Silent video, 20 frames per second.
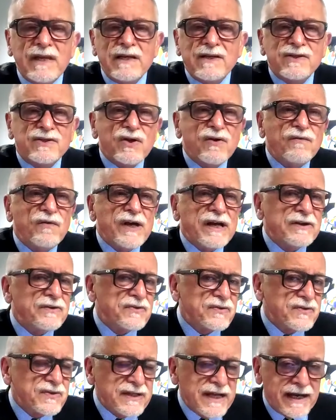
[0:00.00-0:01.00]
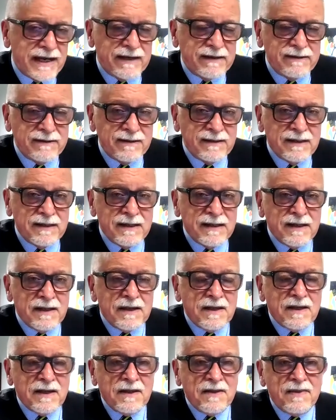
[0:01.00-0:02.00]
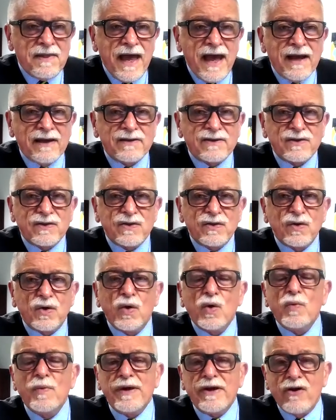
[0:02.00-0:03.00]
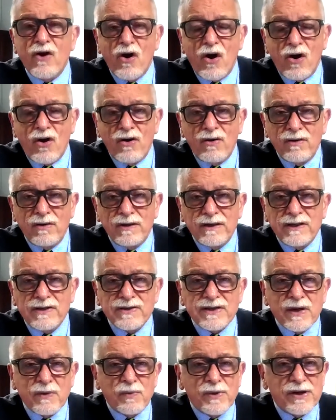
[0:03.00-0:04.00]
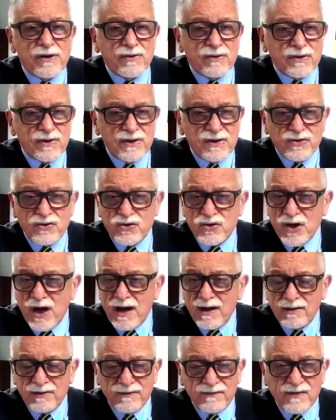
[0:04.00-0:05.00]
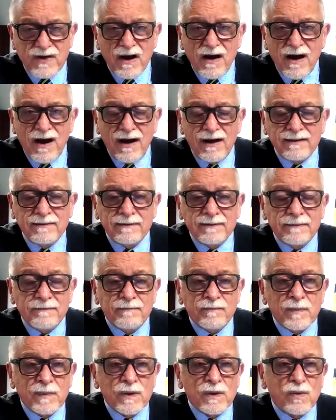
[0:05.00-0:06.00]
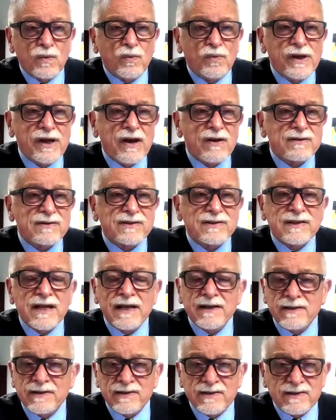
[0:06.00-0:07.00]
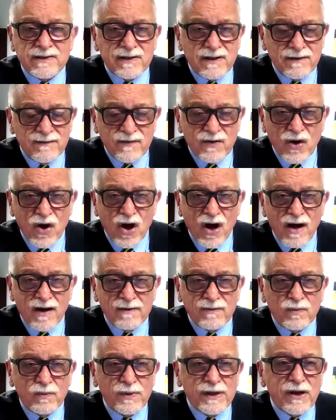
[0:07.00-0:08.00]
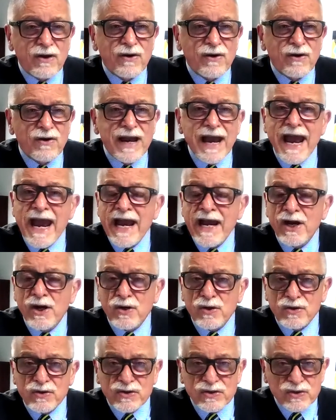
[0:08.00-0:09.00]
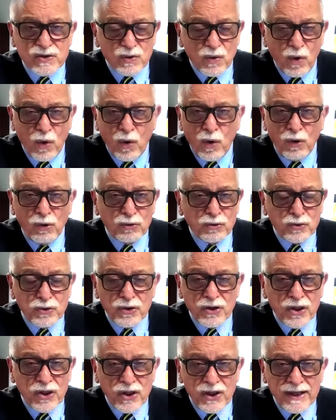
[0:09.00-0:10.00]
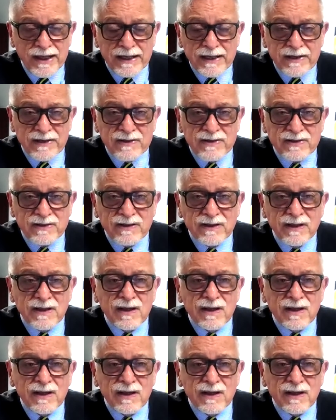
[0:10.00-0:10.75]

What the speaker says: So if we understand that who we are is that we are the child of God, we are sons of God, we are heirs to all good things,